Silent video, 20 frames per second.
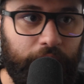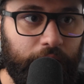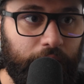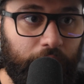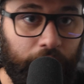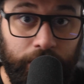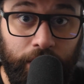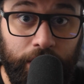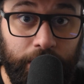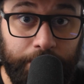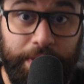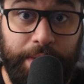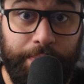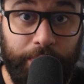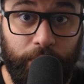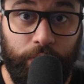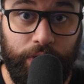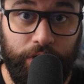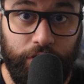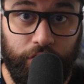A lot of people
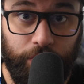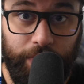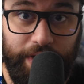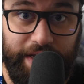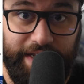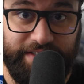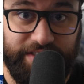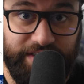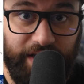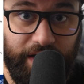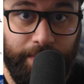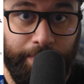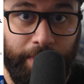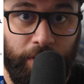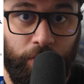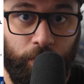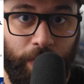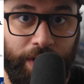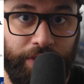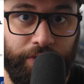will agree. It's not about
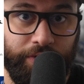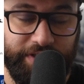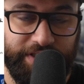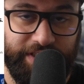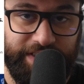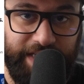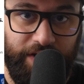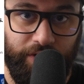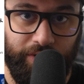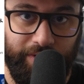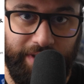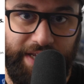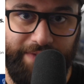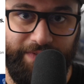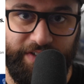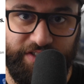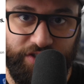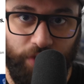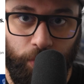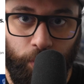whether to stay or leave,
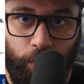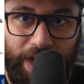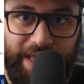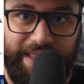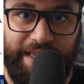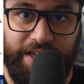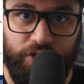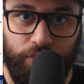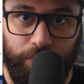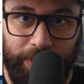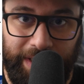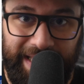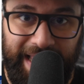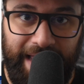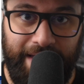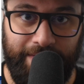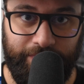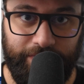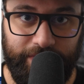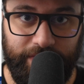it's the way that you
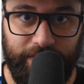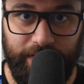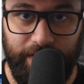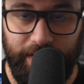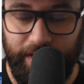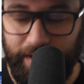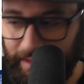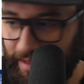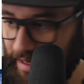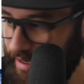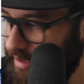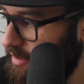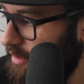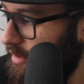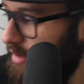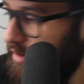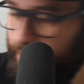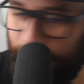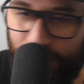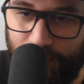left. Like,
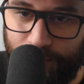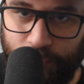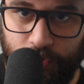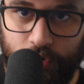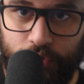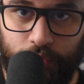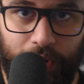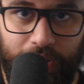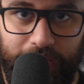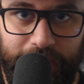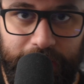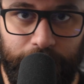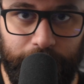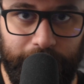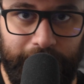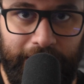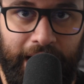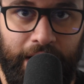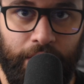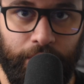uh, for crying out
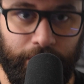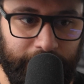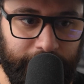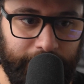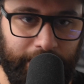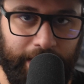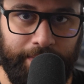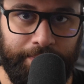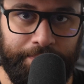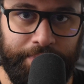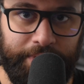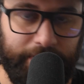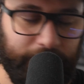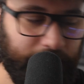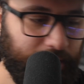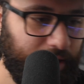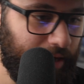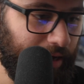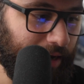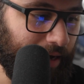loud. Uh,
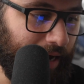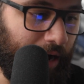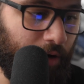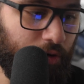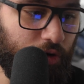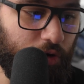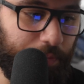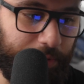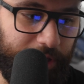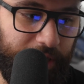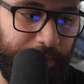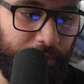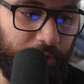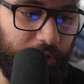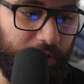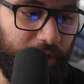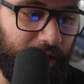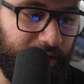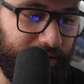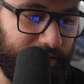how do people
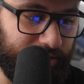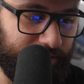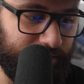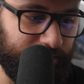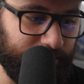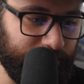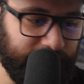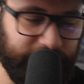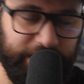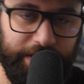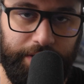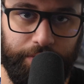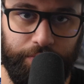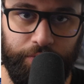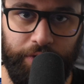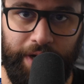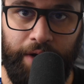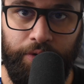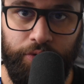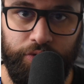not uh, see through?
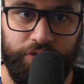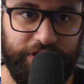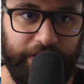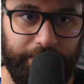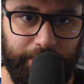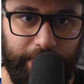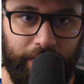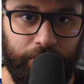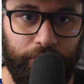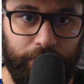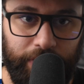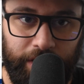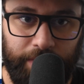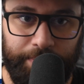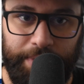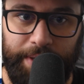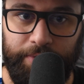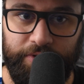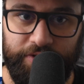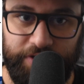How do some? How do a lot of
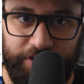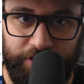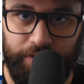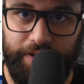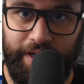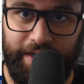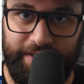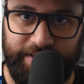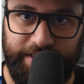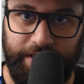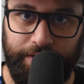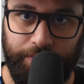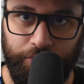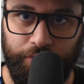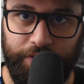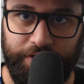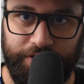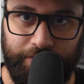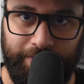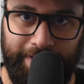people still not see through
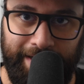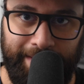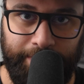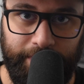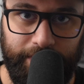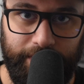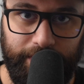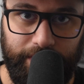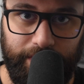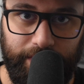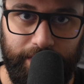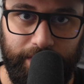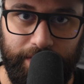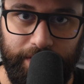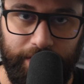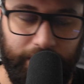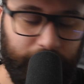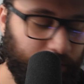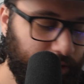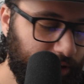this crap? you
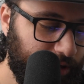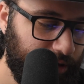know?